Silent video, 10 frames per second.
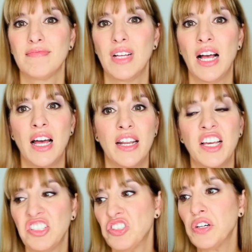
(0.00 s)
And I
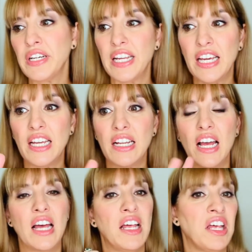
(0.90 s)
enjoyed it,
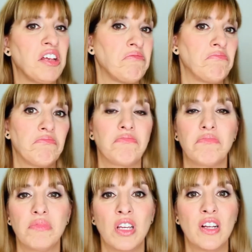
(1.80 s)
and
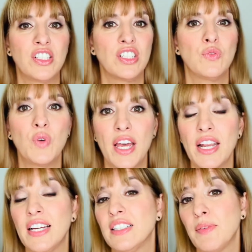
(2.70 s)
I just went,
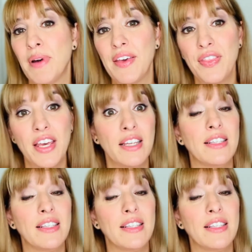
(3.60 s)
I did my thing.